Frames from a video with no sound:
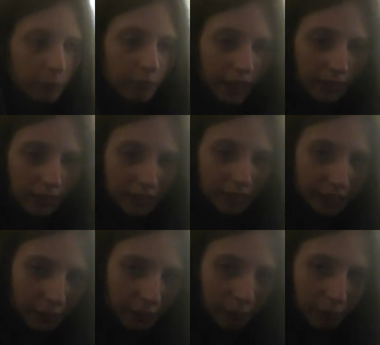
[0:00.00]
yeah,
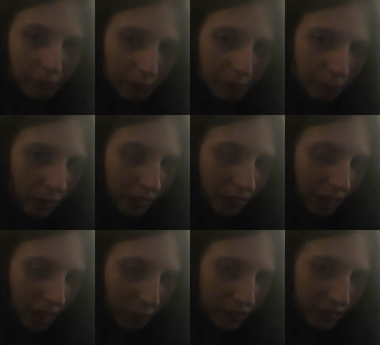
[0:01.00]
until
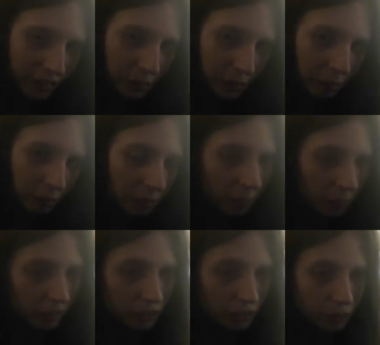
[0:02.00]
I will see you in
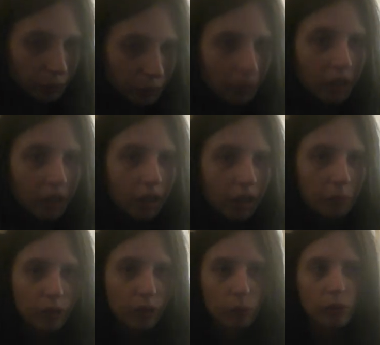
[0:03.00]
part two.
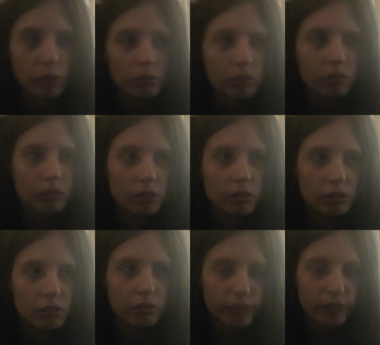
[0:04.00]
Part one
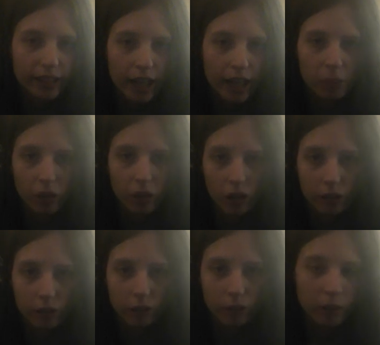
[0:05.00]
recap
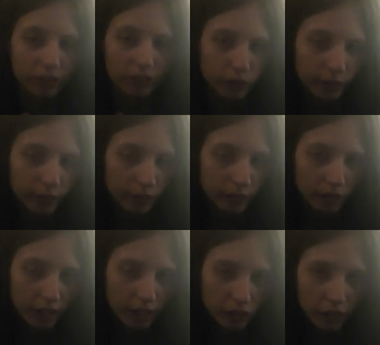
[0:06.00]
of where I stood
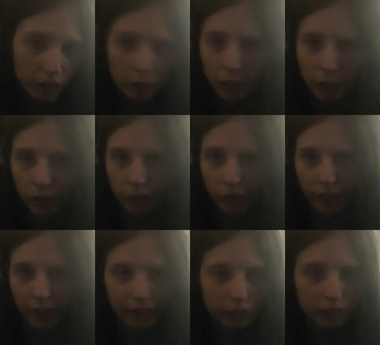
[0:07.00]
as a light worker
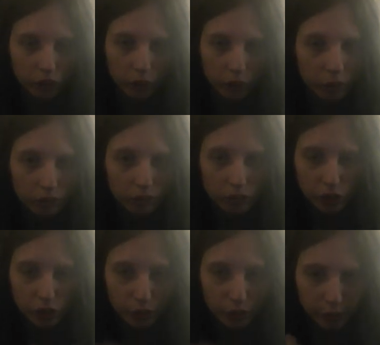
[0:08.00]
and showing
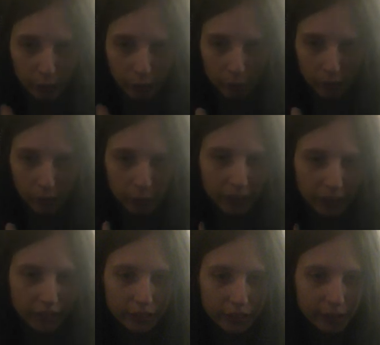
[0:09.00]
server
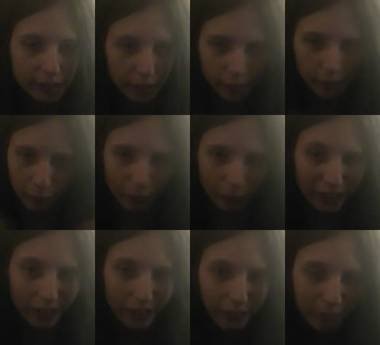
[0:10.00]
updates. Why
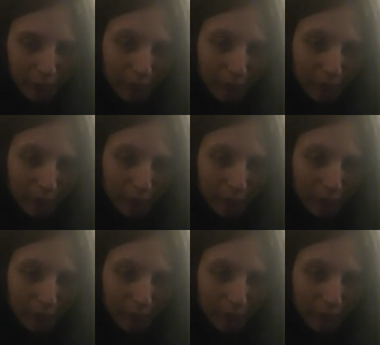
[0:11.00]
not?